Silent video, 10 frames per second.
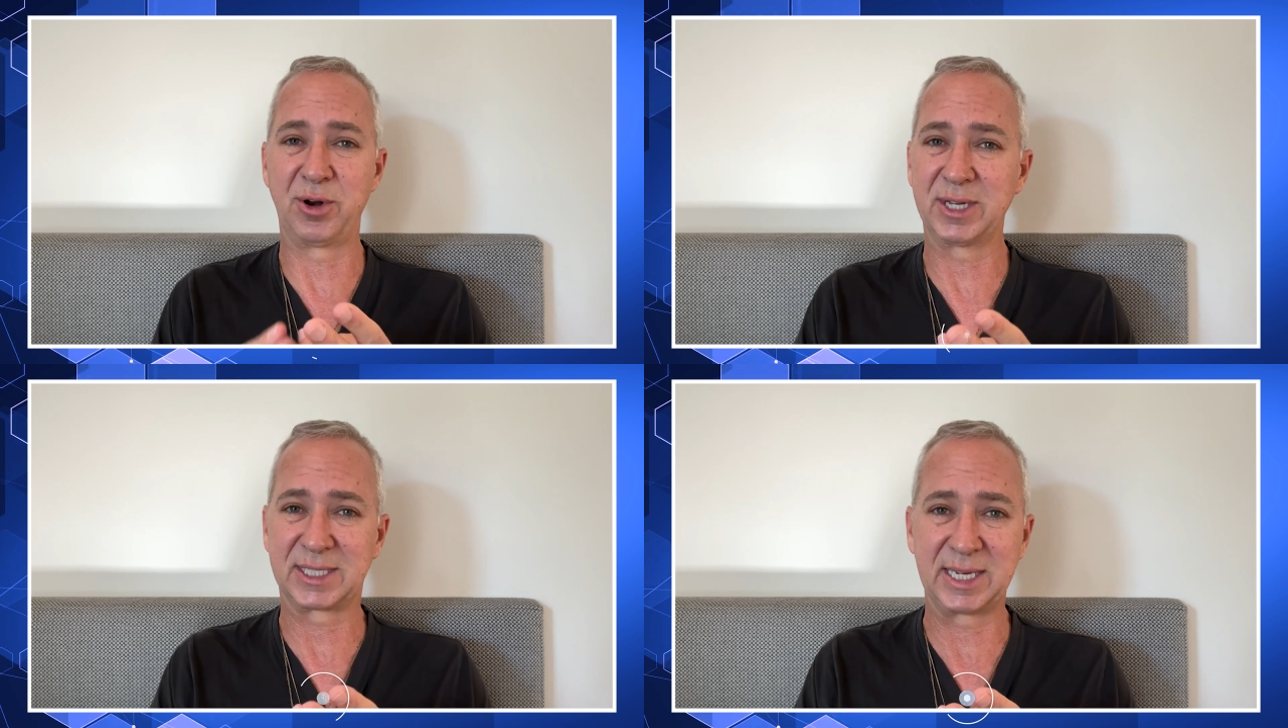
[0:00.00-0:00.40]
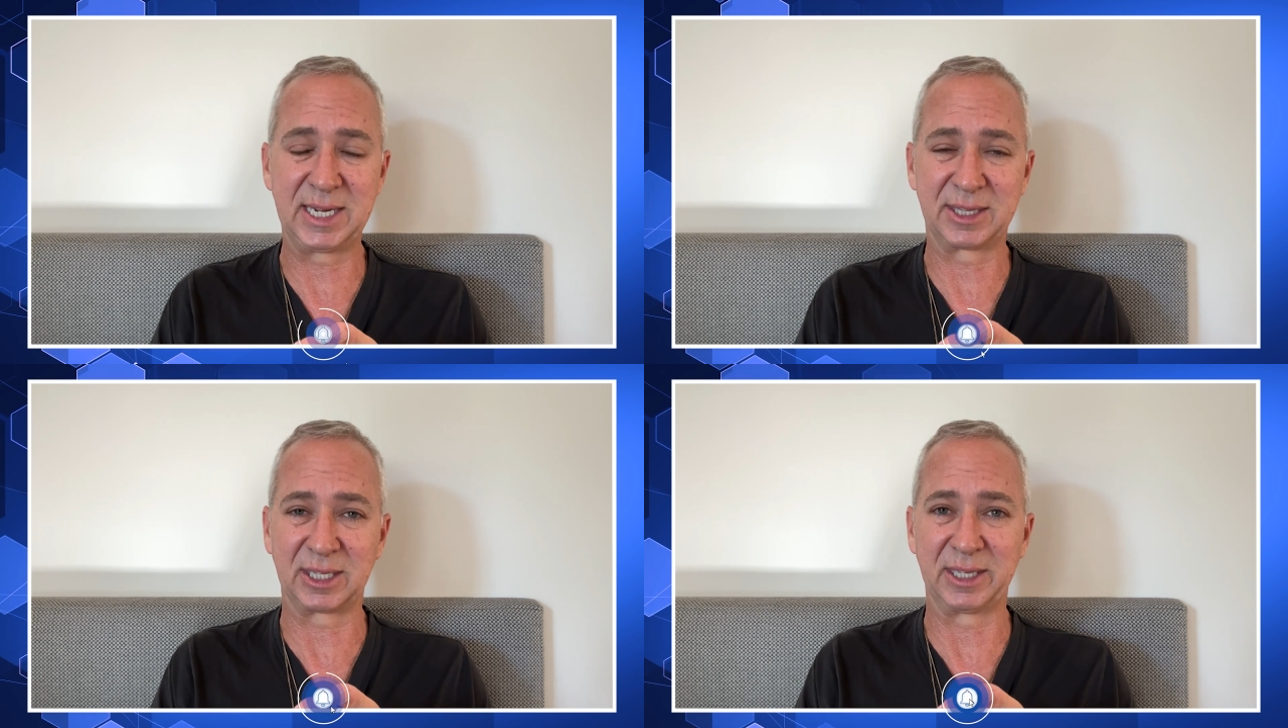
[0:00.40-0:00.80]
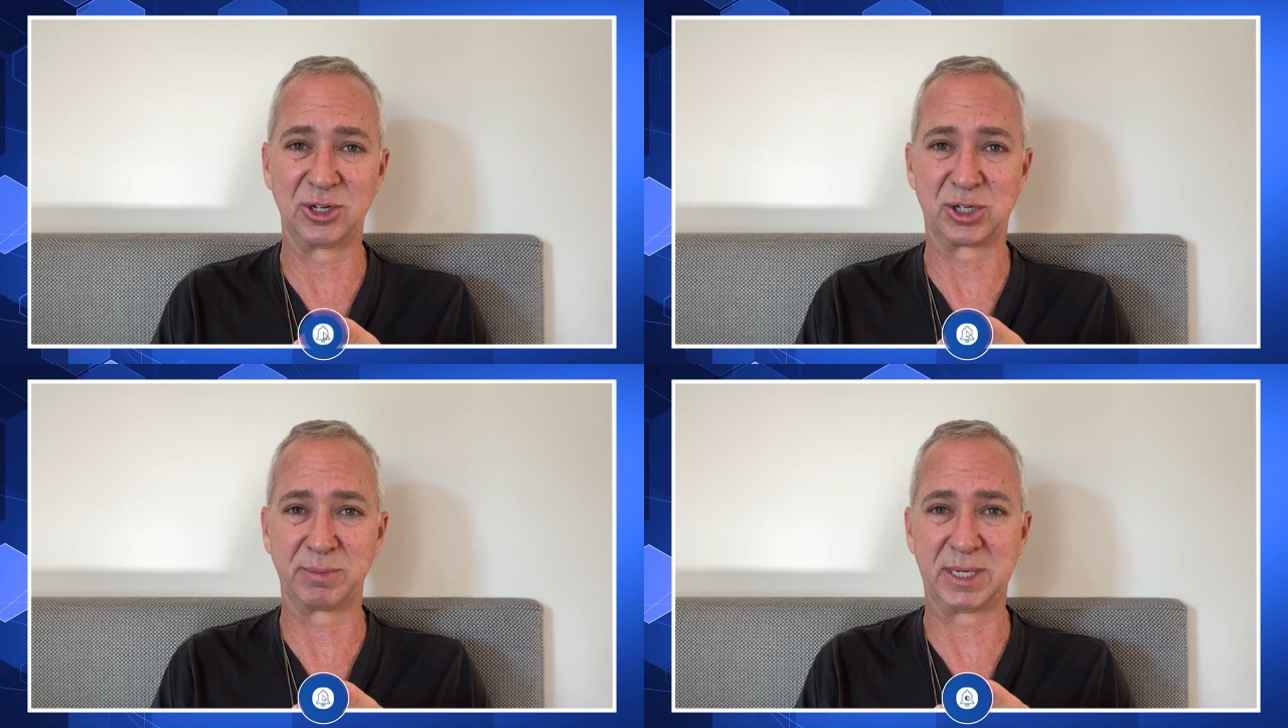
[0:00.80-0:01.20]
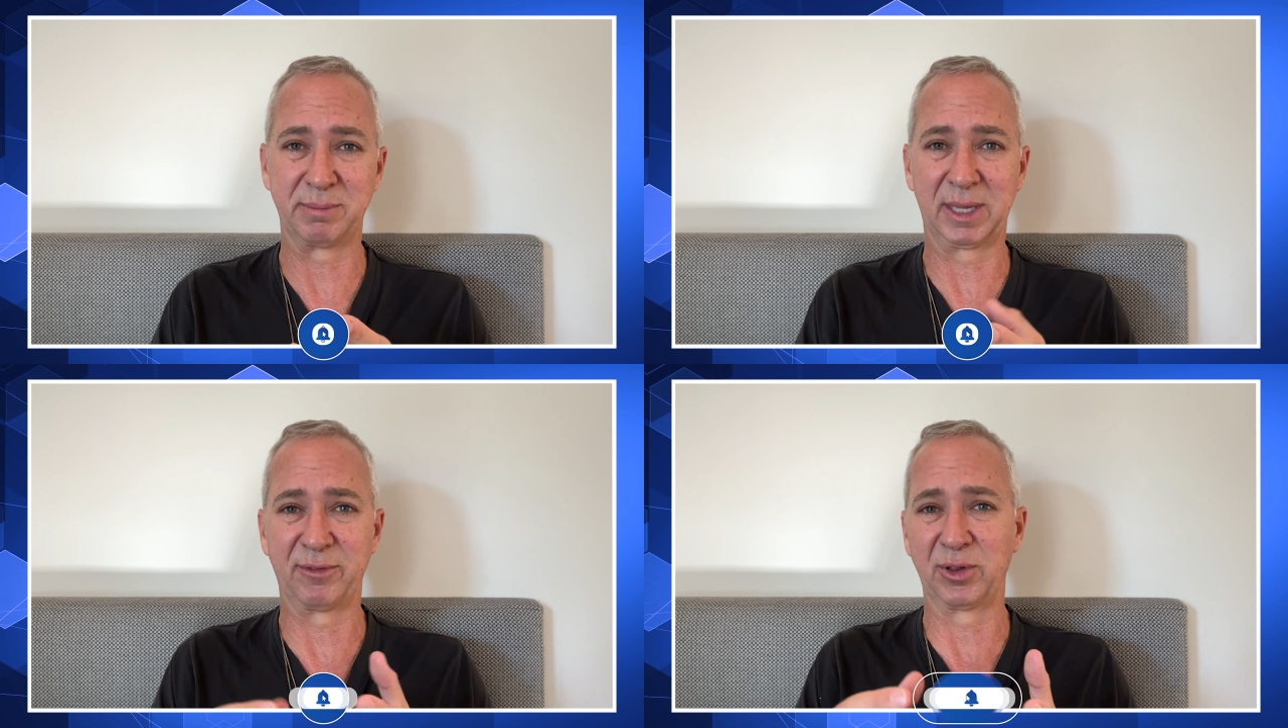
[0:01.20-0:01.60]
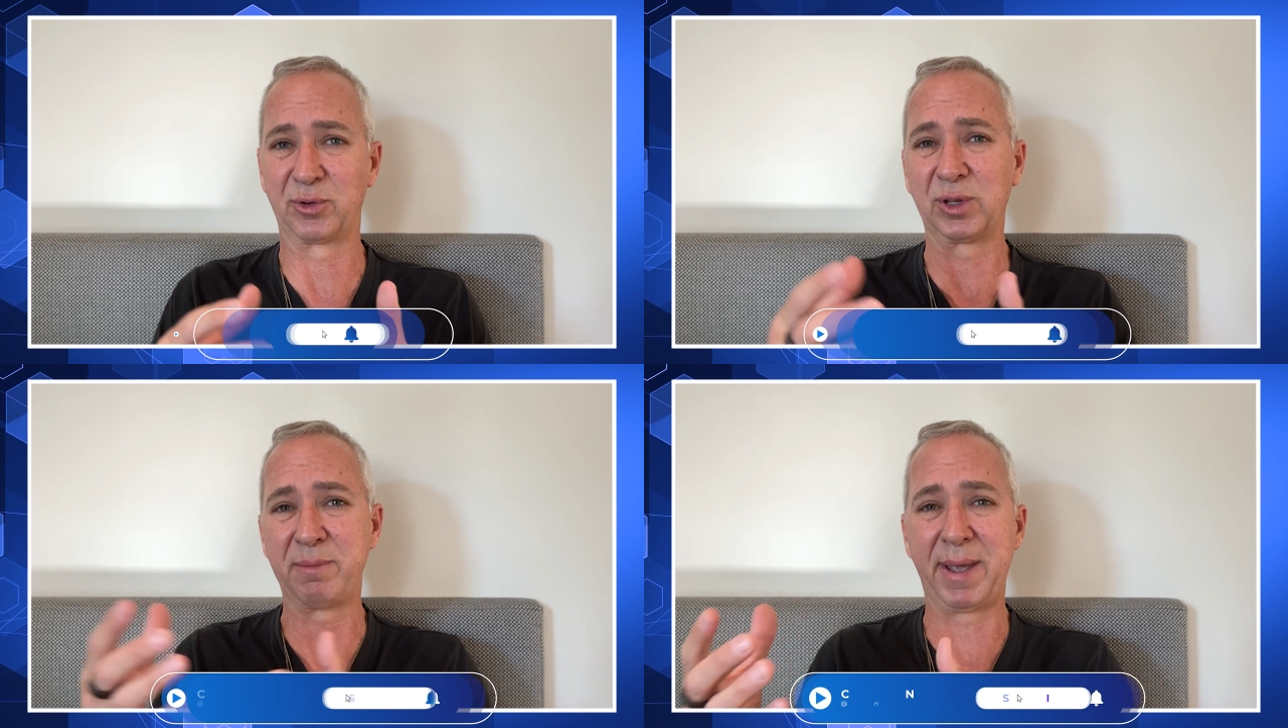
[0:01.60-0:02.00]
They're not sitting at the leadership team level.
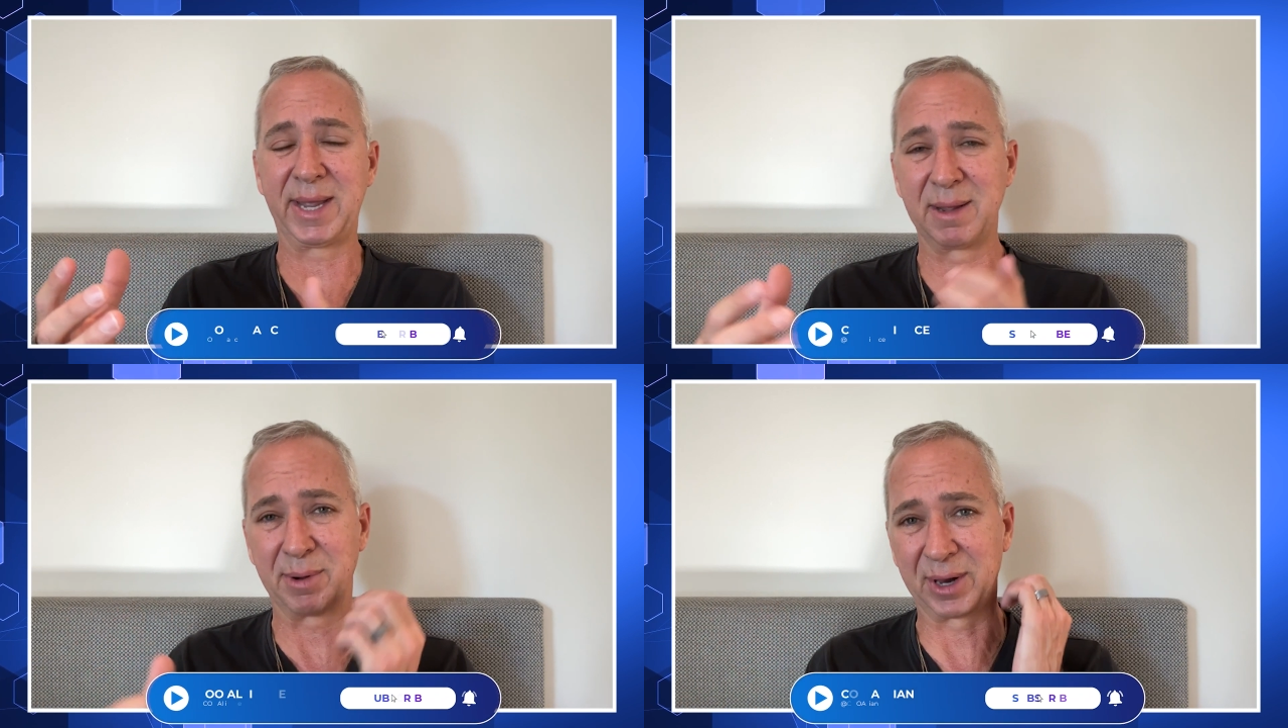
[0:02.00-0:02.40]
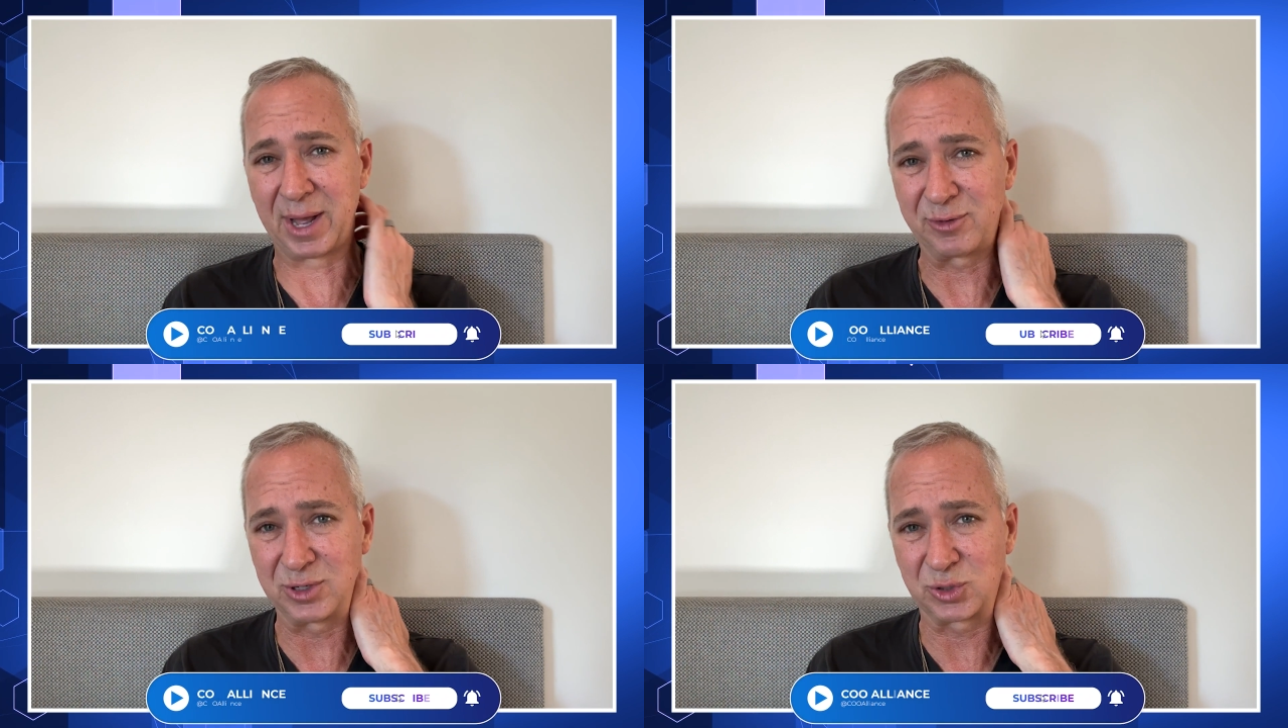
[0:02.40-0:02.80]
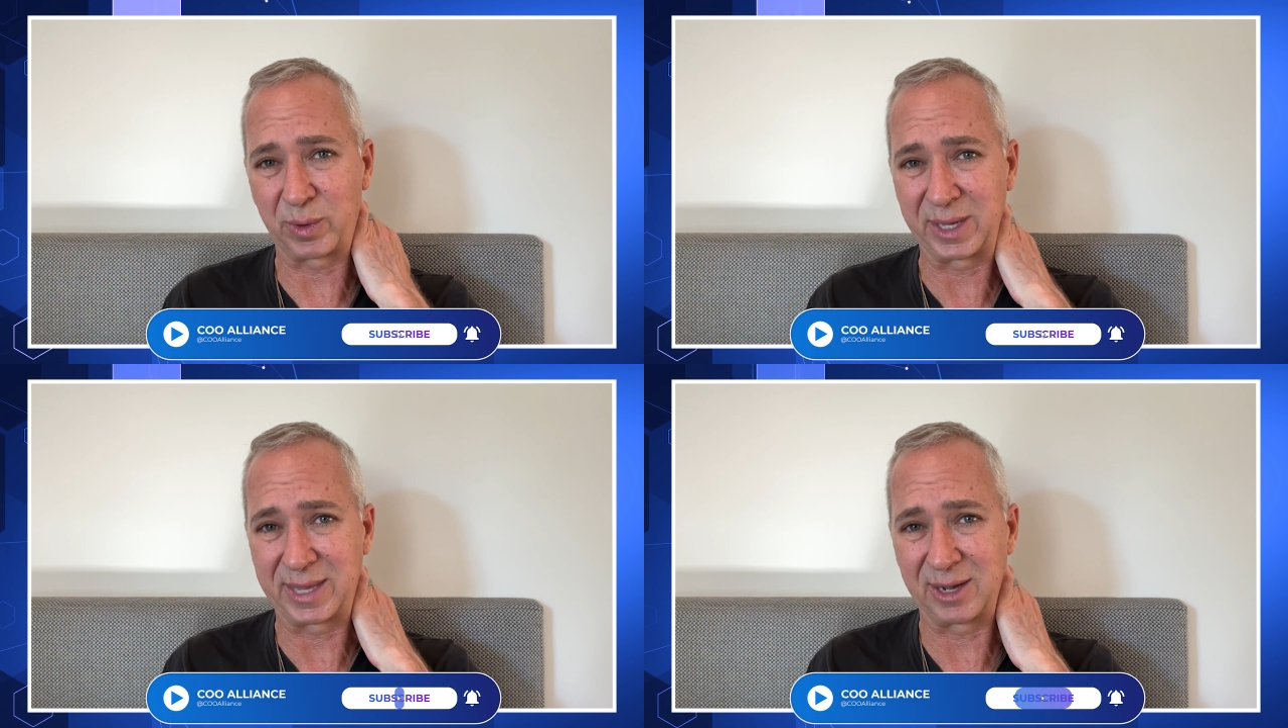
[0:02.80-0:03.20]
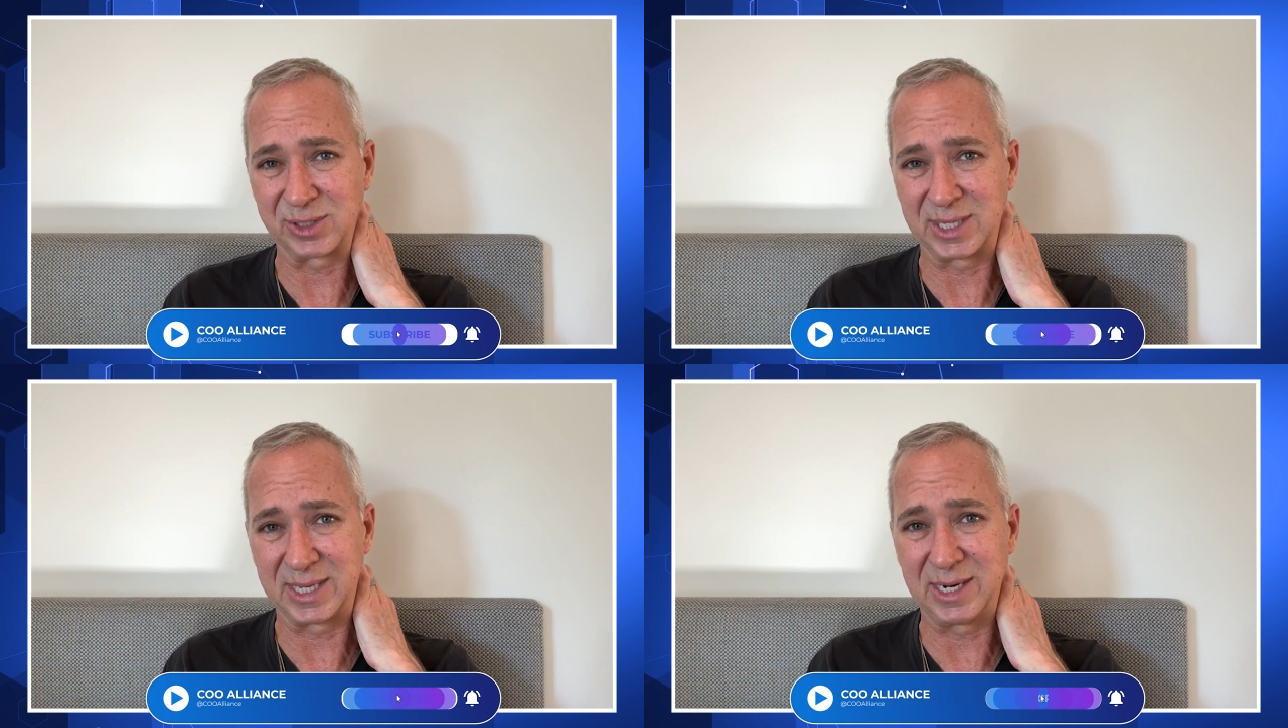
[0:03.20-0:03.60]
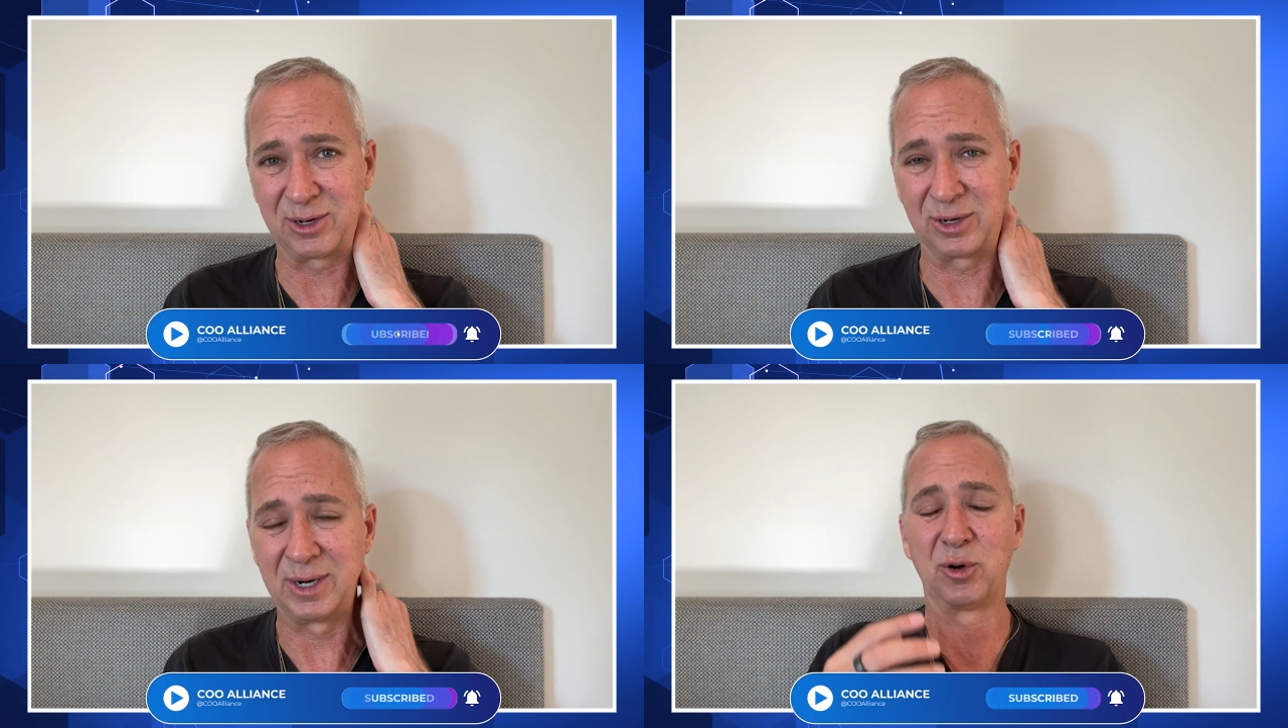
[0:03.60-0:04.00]
They're only making about $120,000 a year.